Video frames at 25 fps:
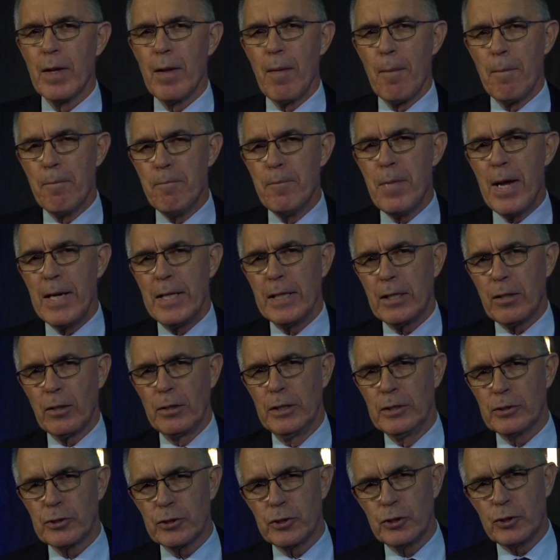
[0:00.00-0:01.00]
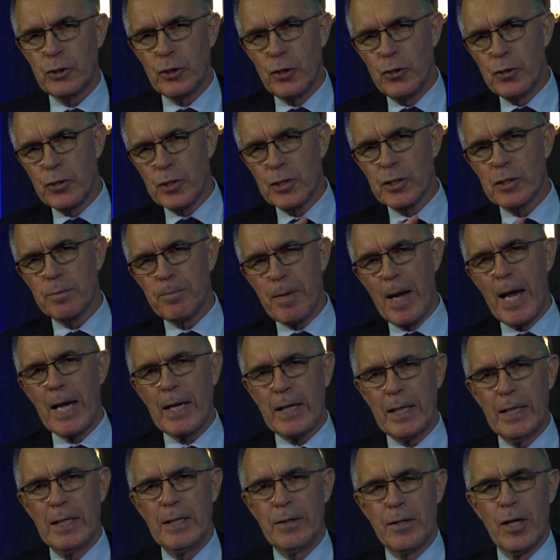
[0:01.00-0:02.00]
medical institutions
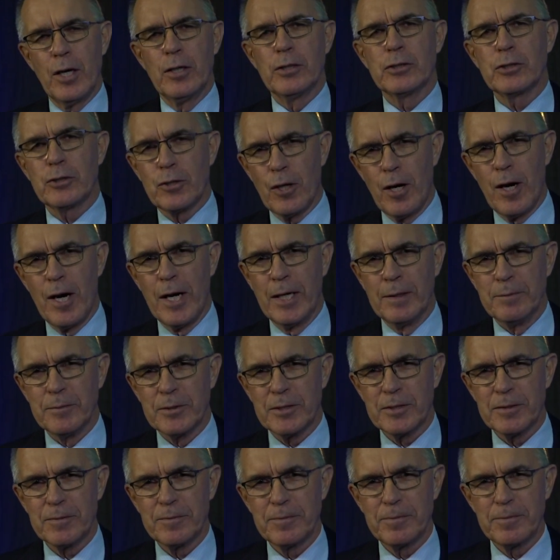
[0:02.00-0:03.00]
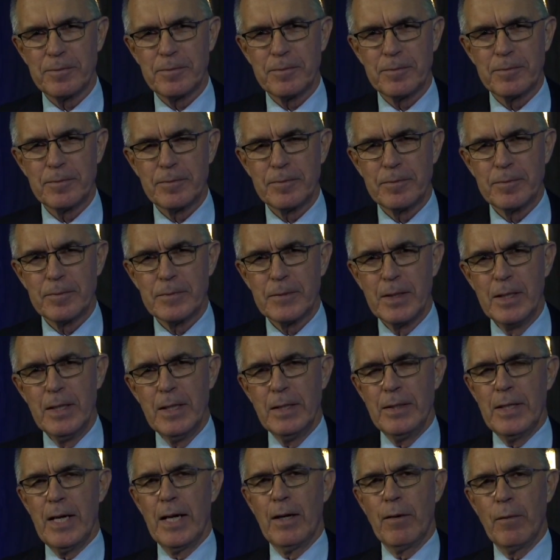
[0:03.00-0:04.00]
back in those times.
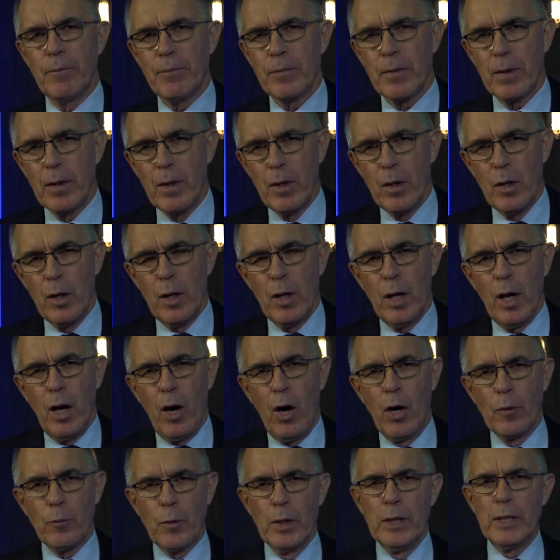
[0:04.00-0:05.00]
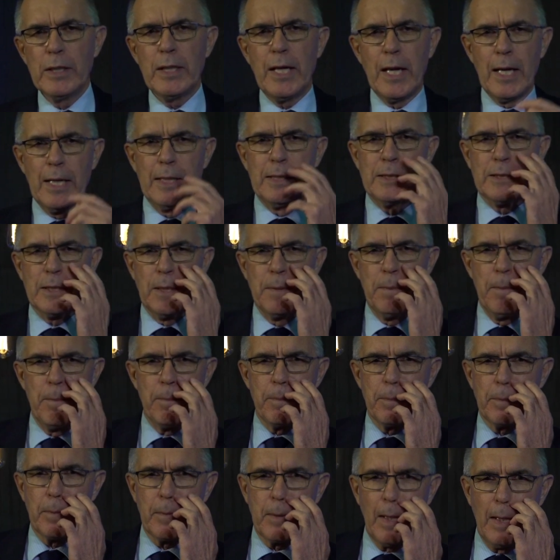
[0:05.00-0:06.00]
Now, on one occasion,
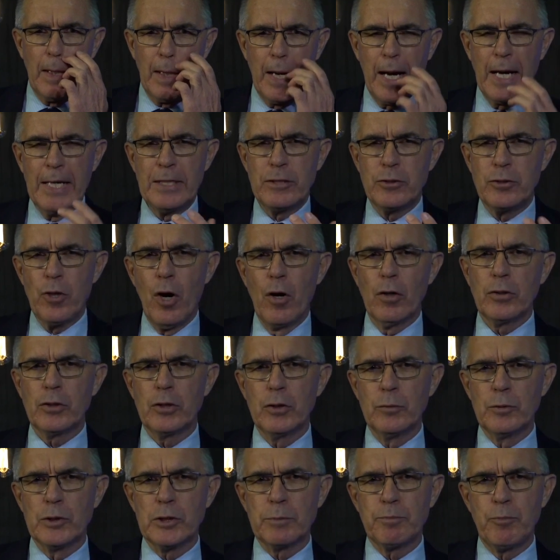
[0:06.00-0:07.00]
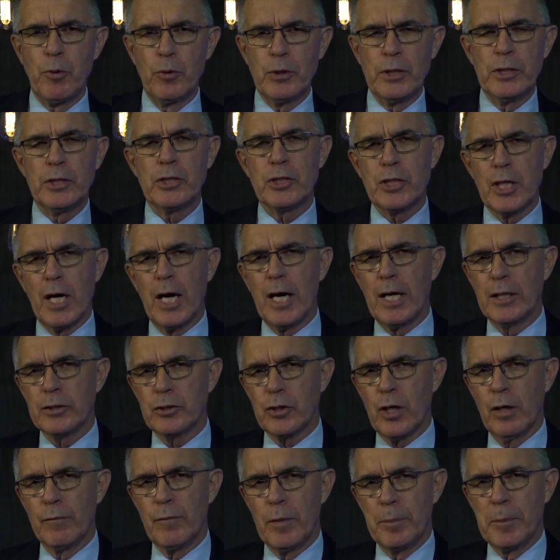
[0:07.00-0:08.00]
a doctor was put in charge
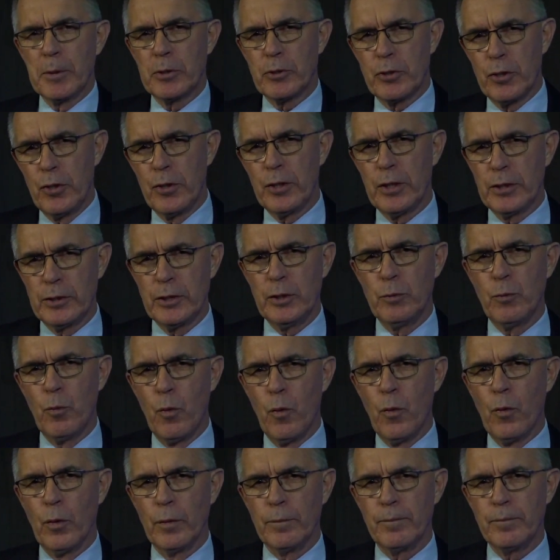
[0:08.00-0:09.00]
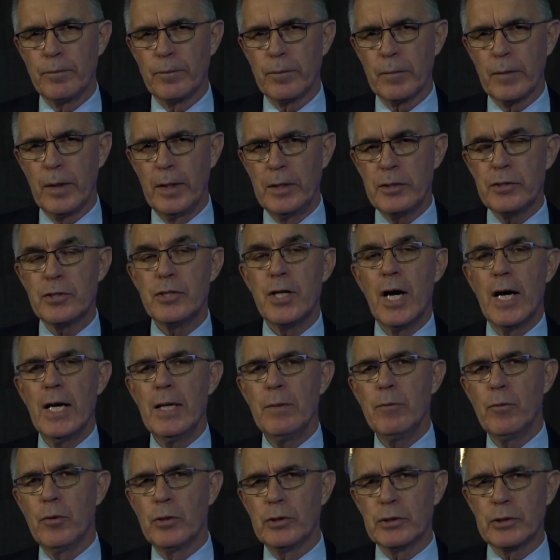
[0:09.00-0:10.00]
of a maternity ward. His
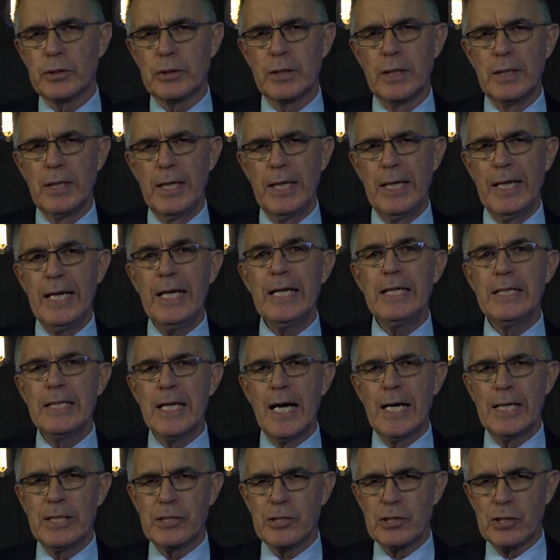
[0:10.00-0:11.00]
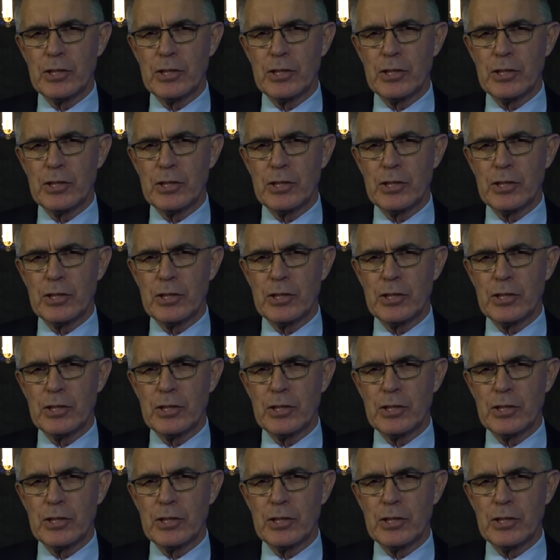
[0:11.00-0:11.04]
name was Ignaz